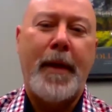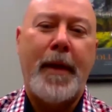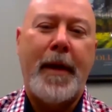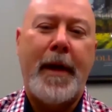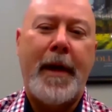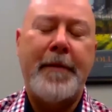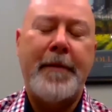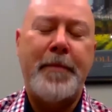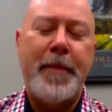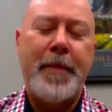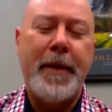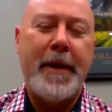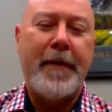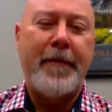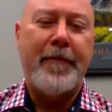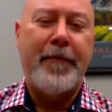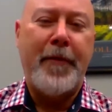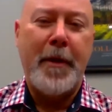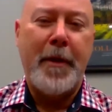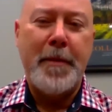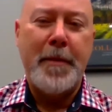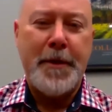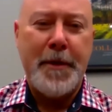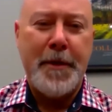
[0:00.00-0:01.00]
I've been in
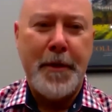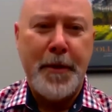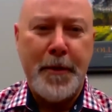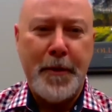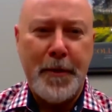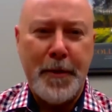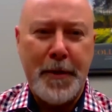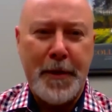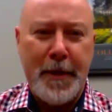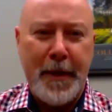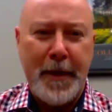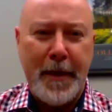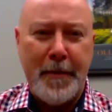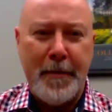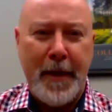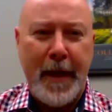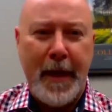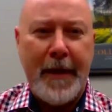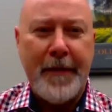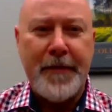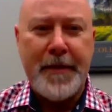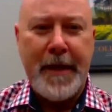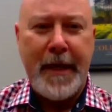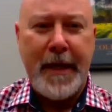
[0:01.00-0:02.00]
pharmaceuticals and
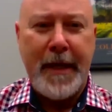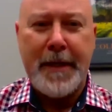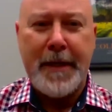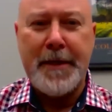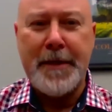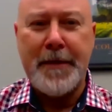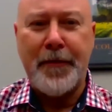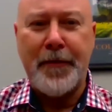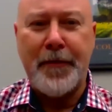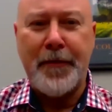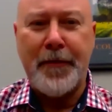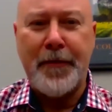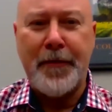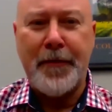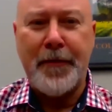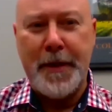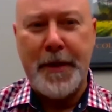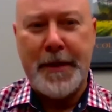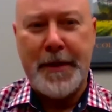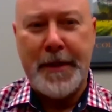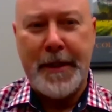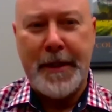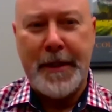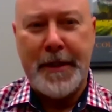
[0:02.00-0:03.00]
life sciences for
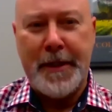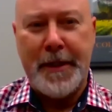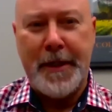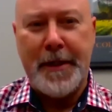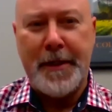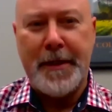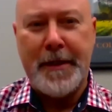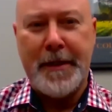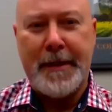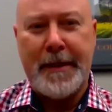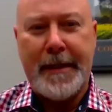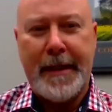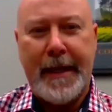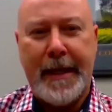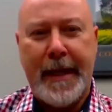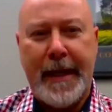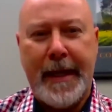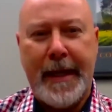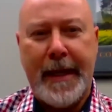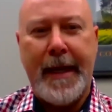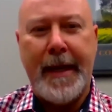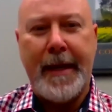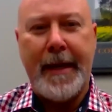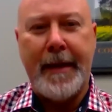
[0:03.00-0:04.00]
36 years,
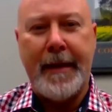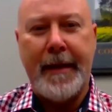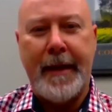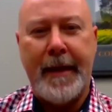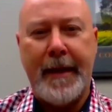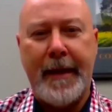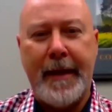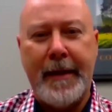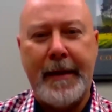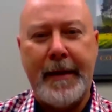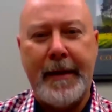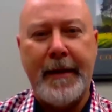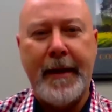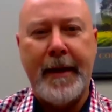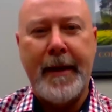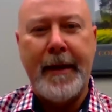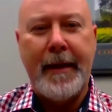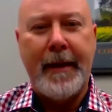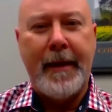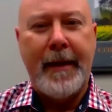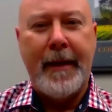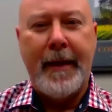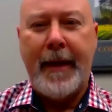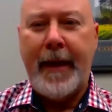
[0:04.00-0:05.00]
and I
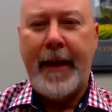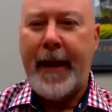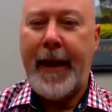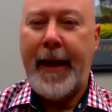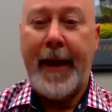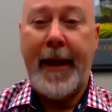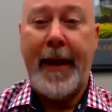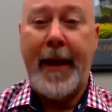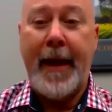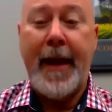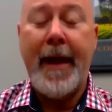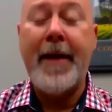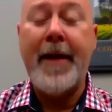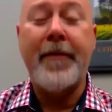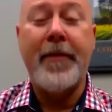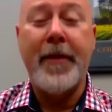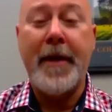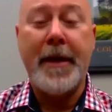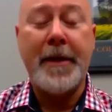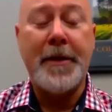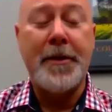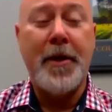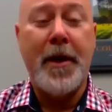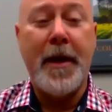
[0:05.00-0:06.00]
have an
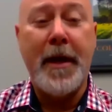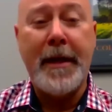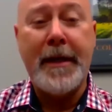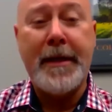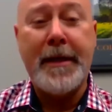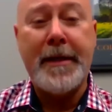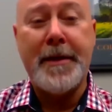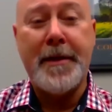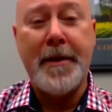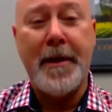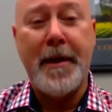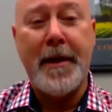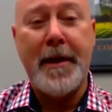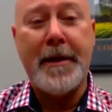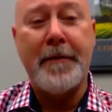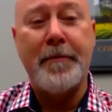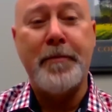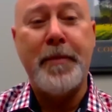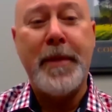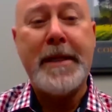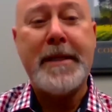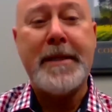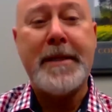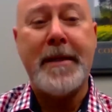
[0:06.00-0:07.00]
ungodly stack
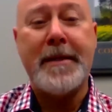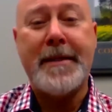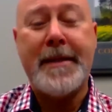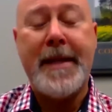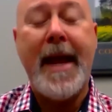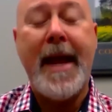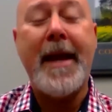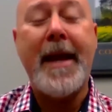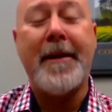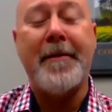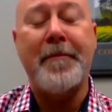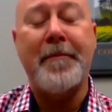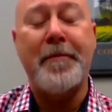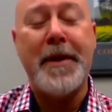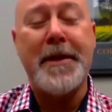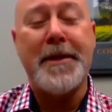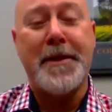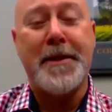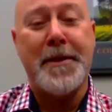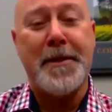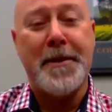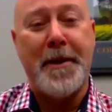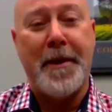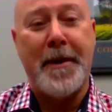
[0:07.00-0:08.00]
of
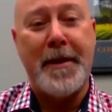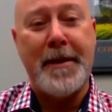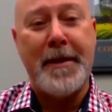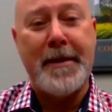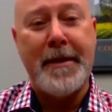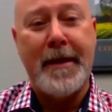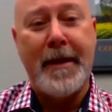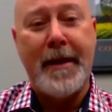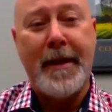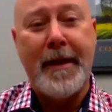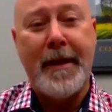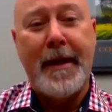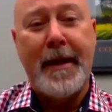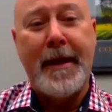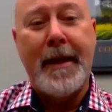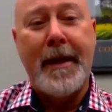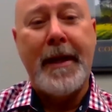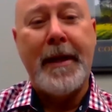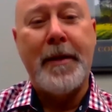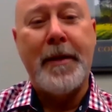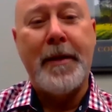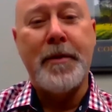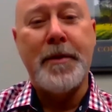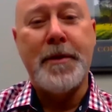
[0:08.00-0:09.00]
business cards,
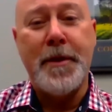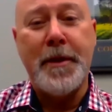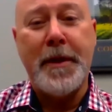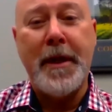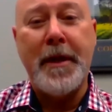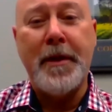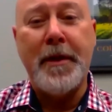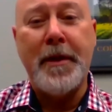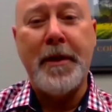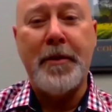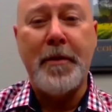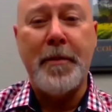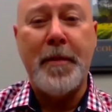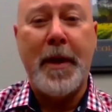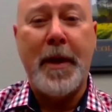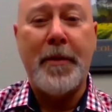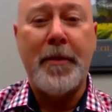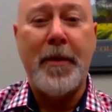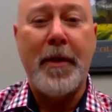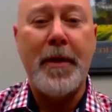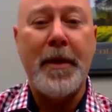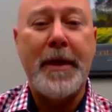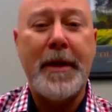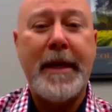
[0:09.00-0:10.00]
and was looking through my
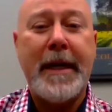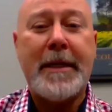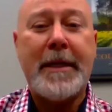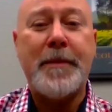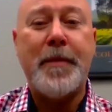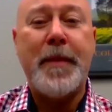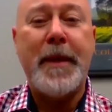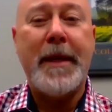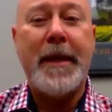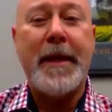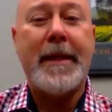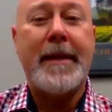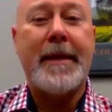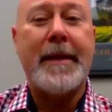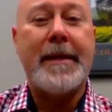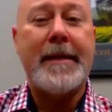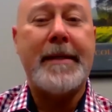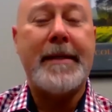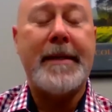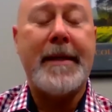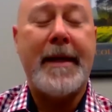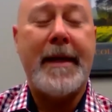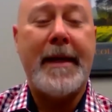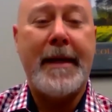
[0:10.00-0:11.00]
Rolodex
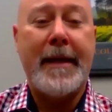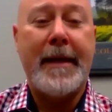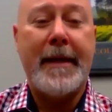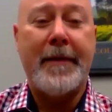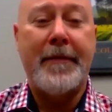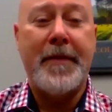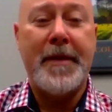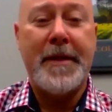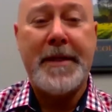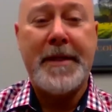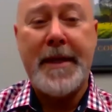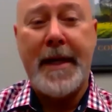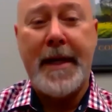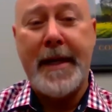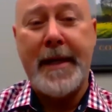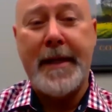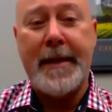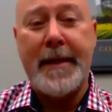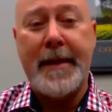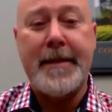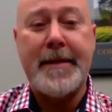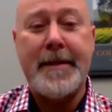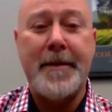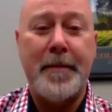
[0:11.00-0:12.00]
because I have the
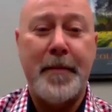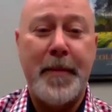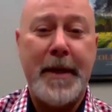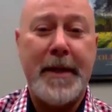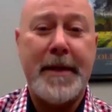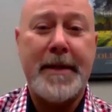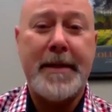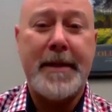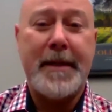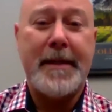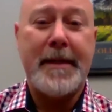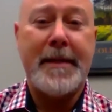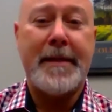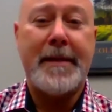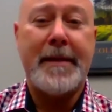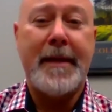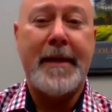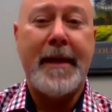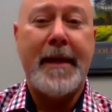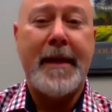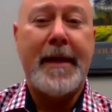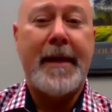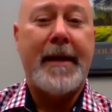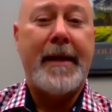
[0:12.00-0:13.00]
science, the business,
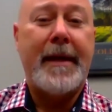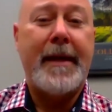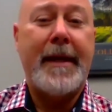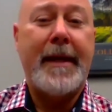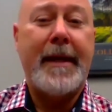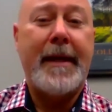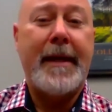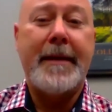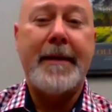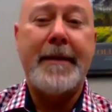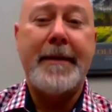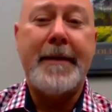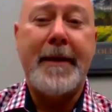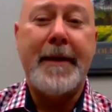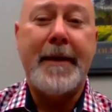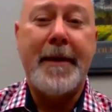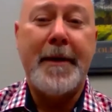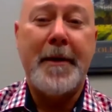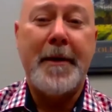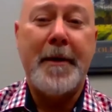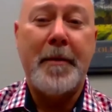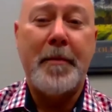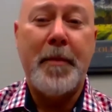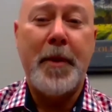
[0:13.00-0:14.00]
and
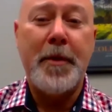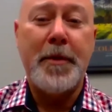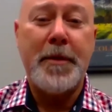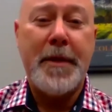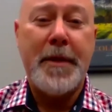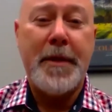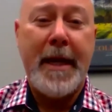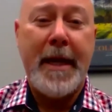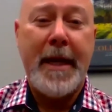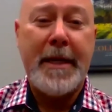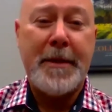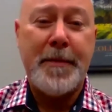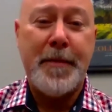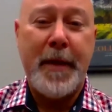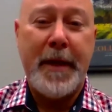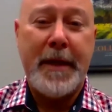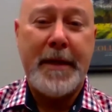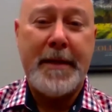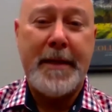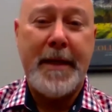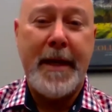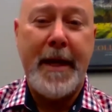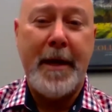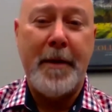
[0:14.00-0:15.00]
most aspects
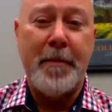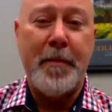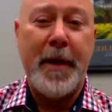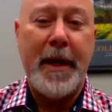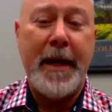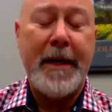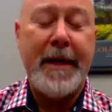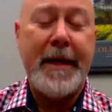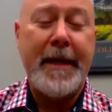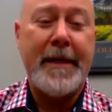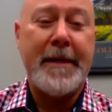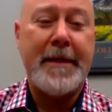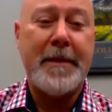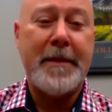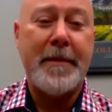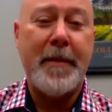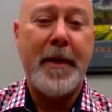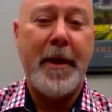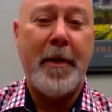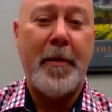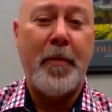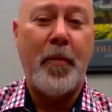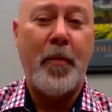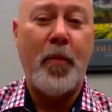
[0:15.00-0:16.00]
down, but I needed some
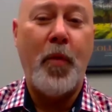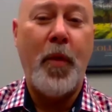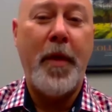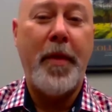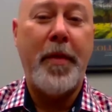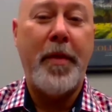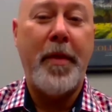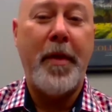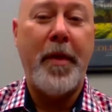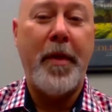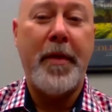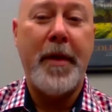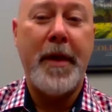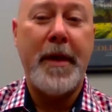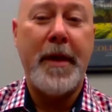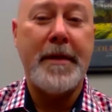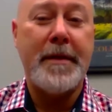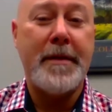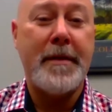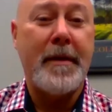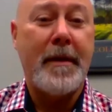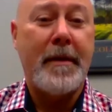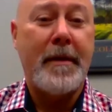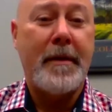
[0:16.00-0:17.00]
help with the
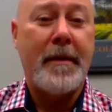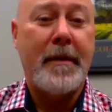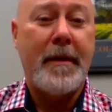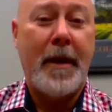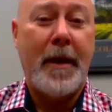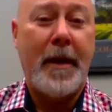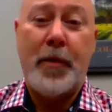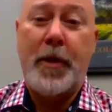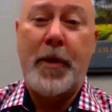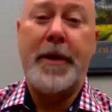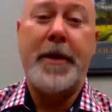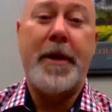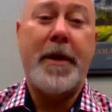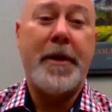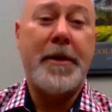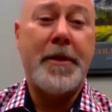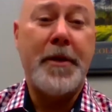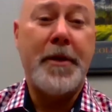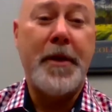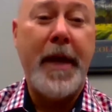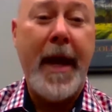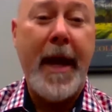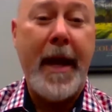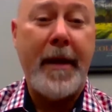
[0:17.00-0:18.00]
things I'm really not
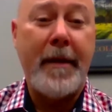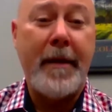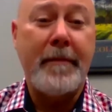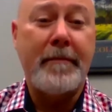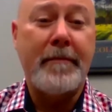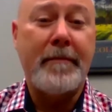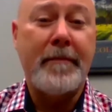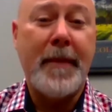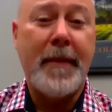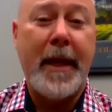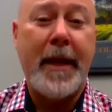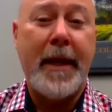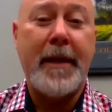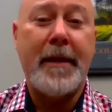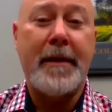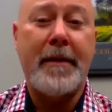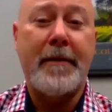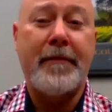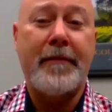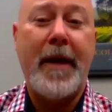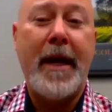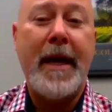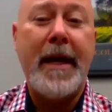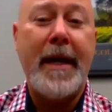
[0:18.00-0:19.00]
good at, like
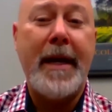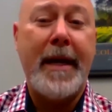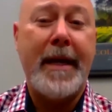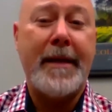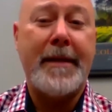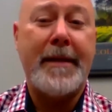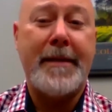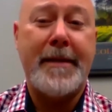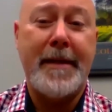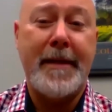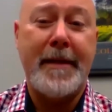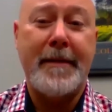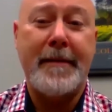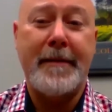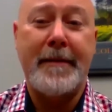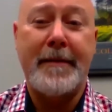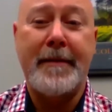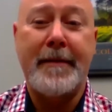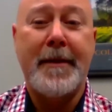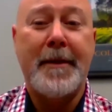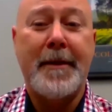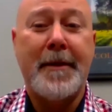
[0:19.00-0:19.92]
finance and